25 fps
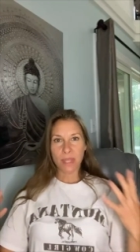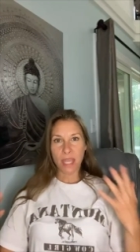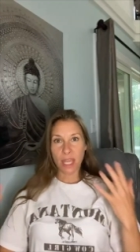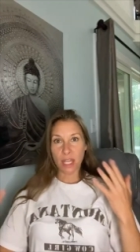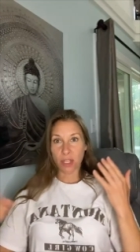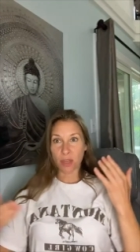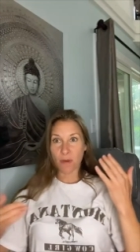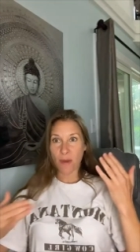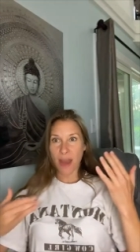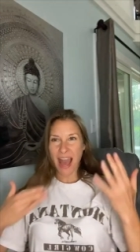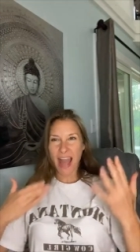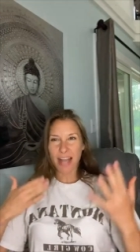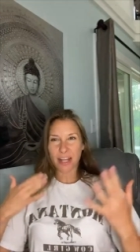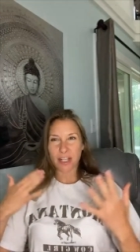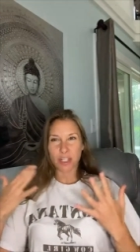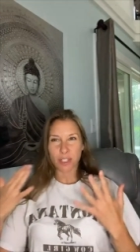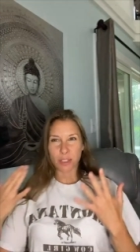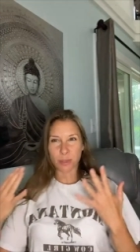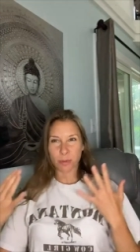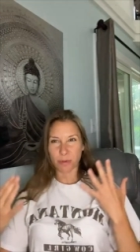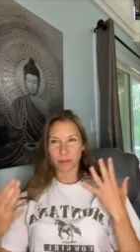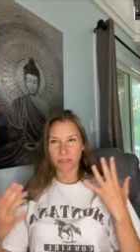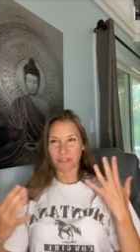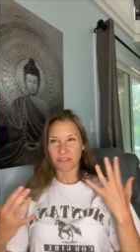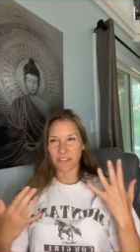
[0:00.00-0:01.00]
and you
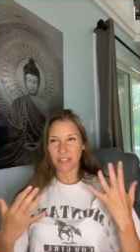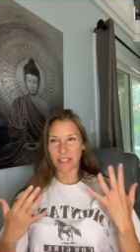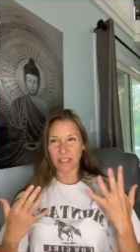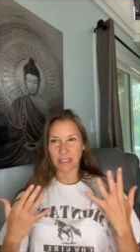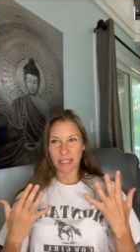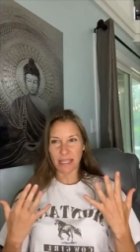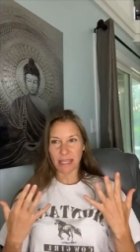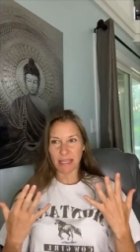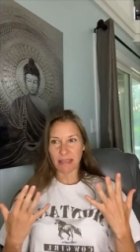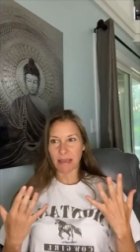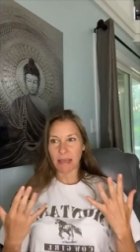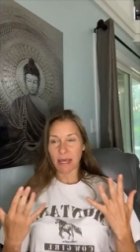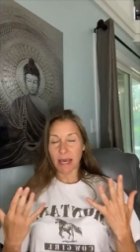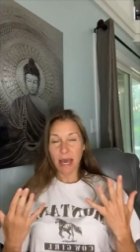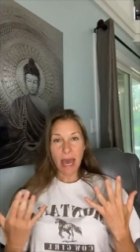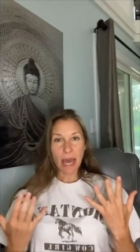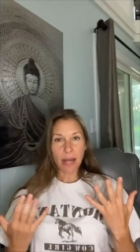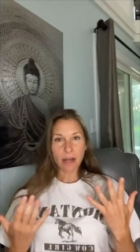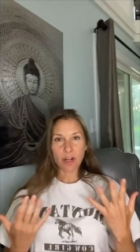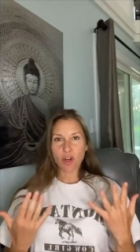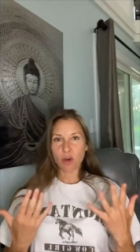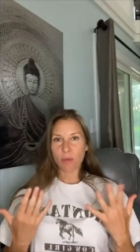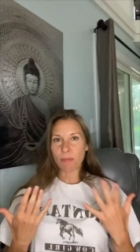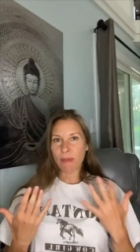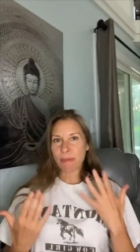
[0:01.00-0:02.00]
actually were feeling,
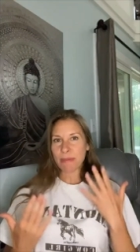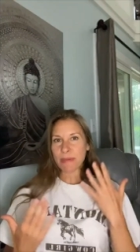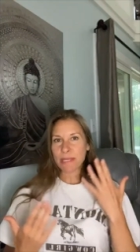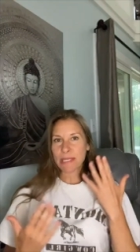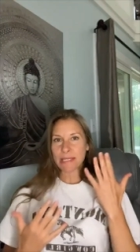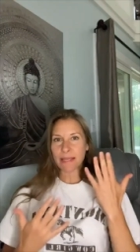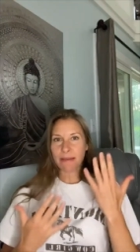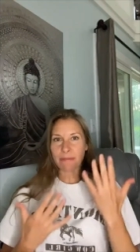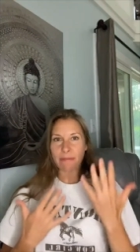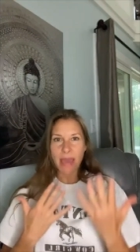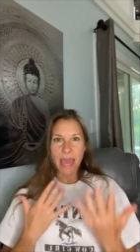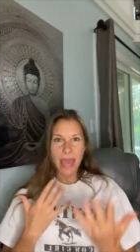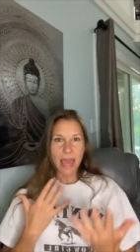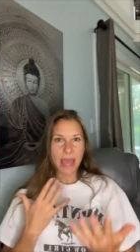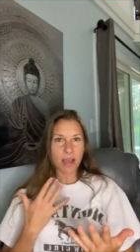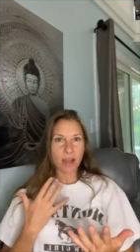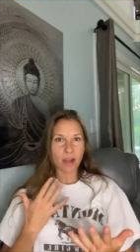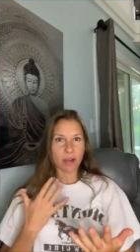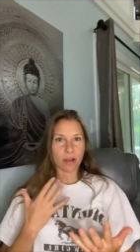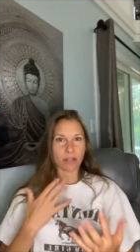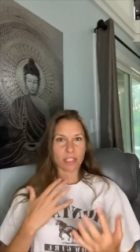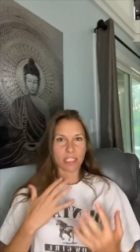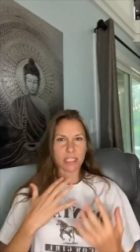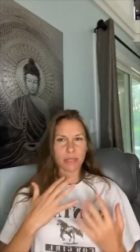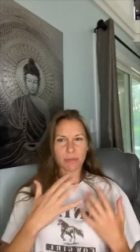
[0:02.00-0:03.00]
I don't know, maybe some
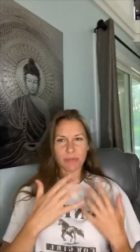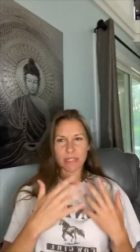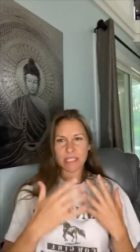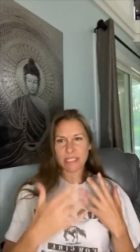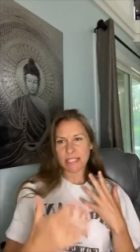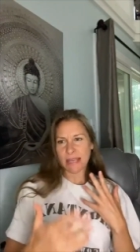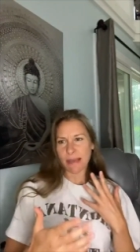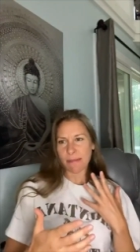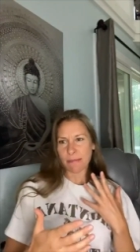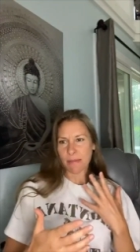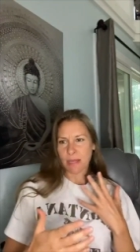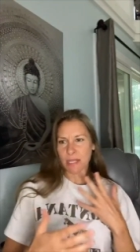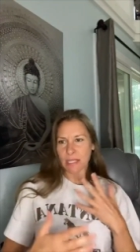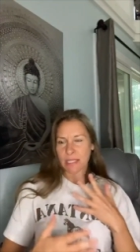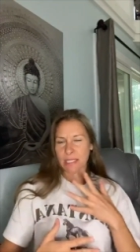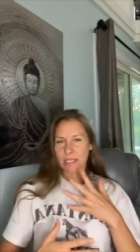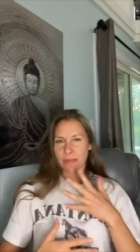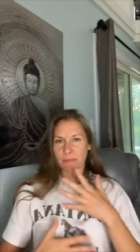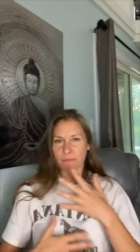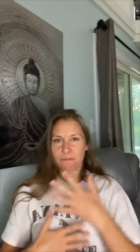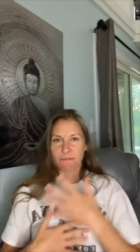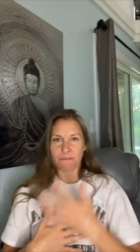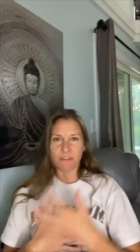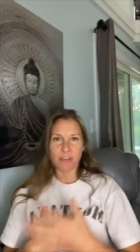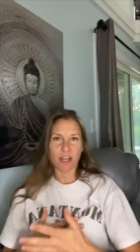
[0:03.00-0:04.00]
anger, some resentment,
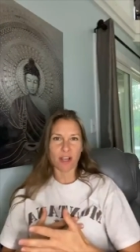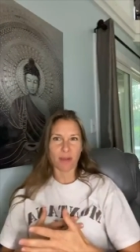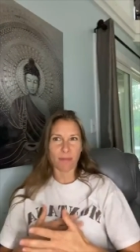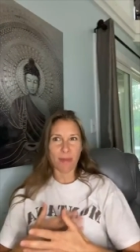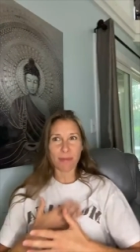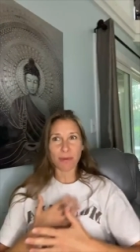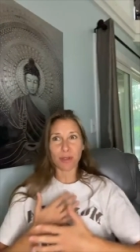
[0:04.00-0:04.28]
some fear.